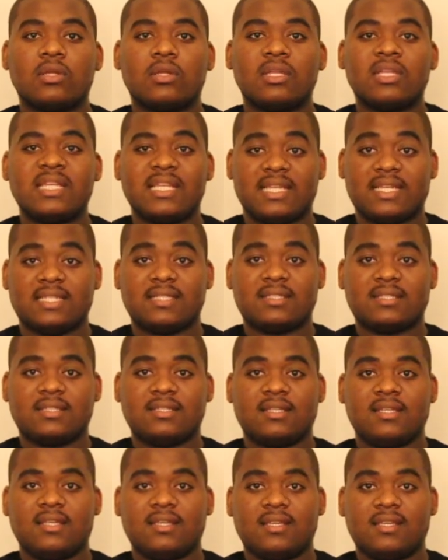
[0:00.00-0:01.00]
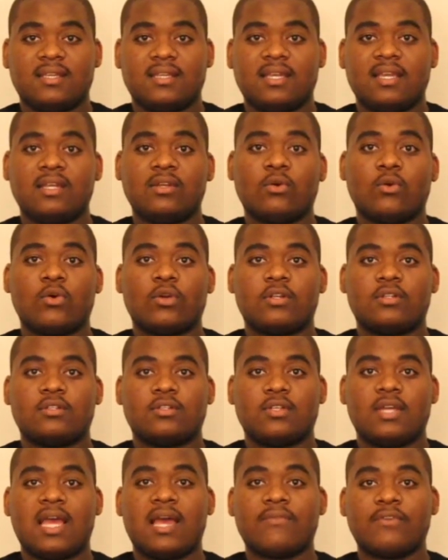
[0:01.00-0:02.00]
needs in order
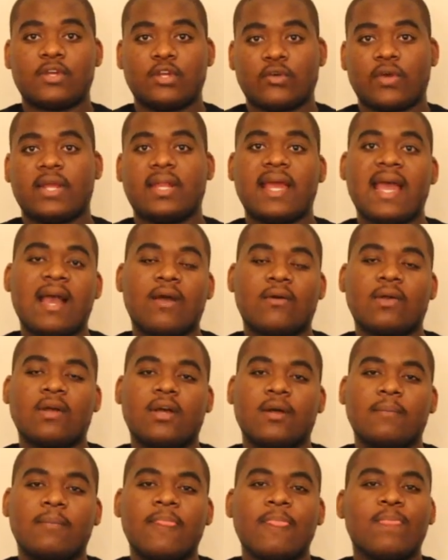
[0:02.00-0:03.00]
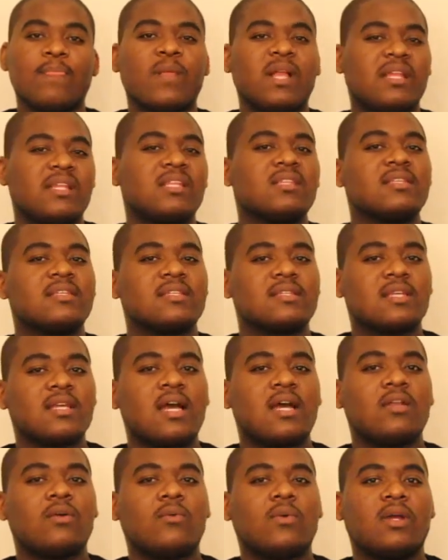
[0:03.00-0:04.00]
to have a greater outcome. And this is
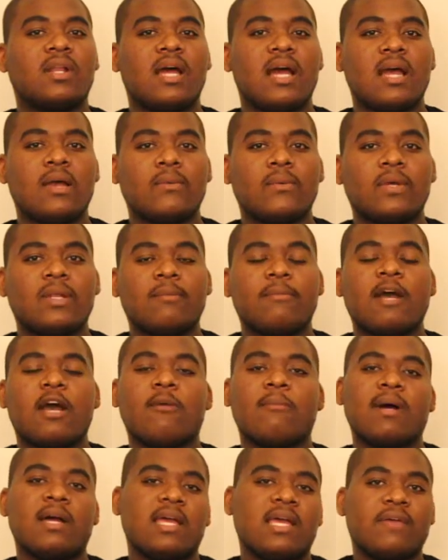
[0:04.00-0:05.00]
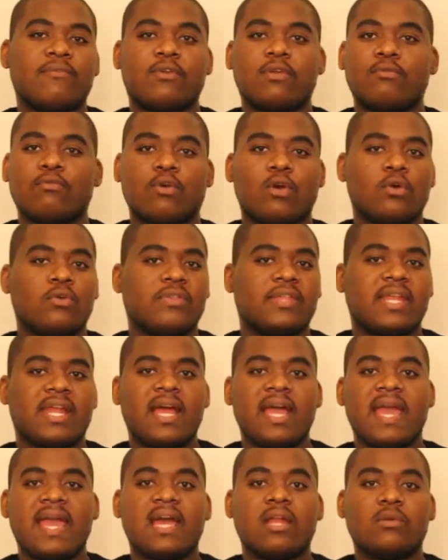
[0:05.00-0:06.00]
kind of what I went about every role that
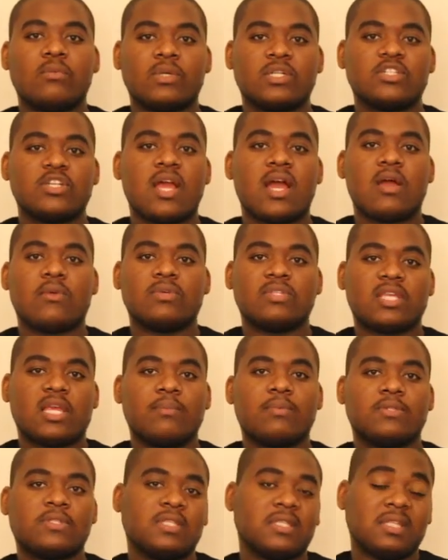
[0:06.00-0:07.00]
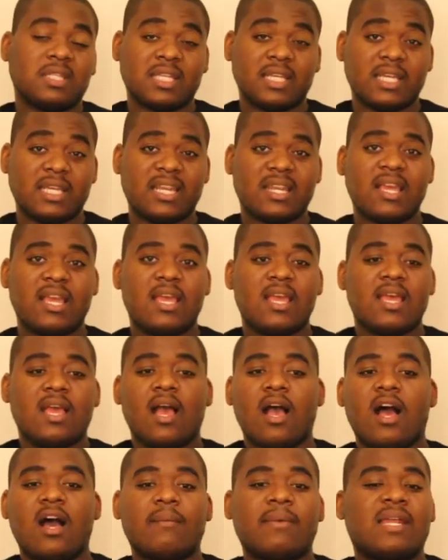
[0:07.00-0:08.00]
I had, which I was able to lead.
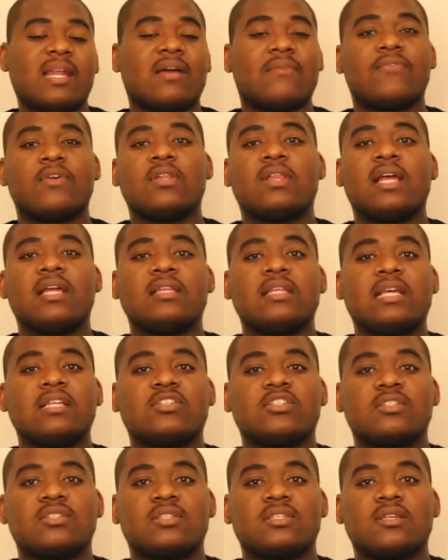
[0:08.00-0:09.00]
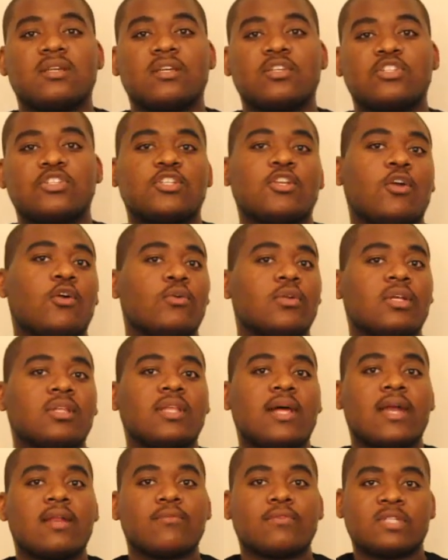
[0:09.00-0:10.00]
And I feel like that just showed a
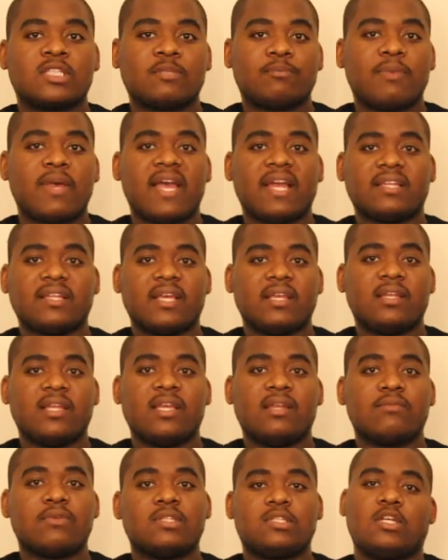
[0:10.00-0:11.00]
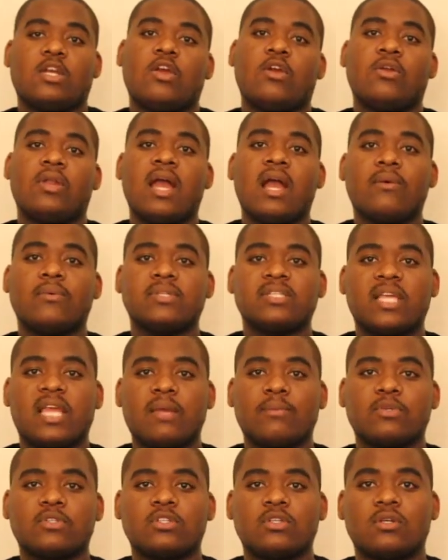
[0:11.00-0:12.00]
lot of respect, and in return I was
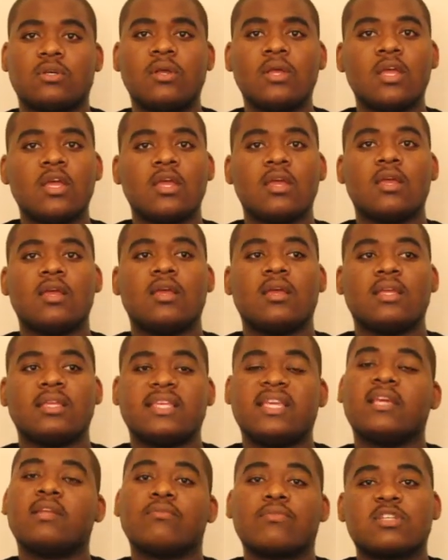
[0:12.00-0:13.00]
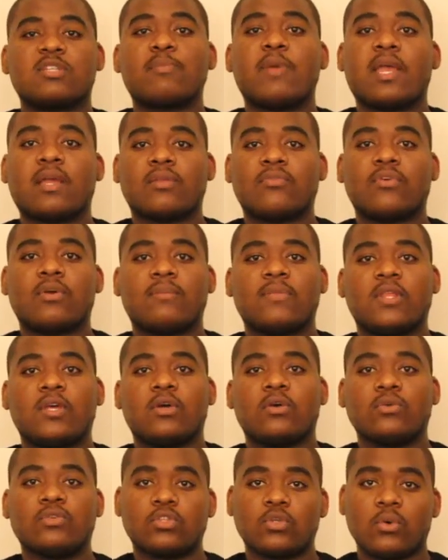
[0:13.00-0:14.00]
able to get respect from
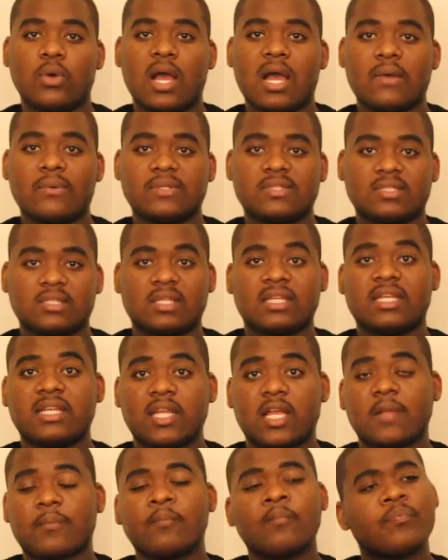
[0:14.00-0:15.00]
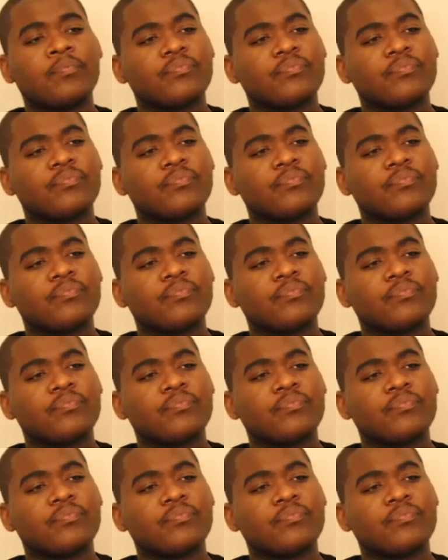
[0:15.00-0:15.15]
those who I was leading.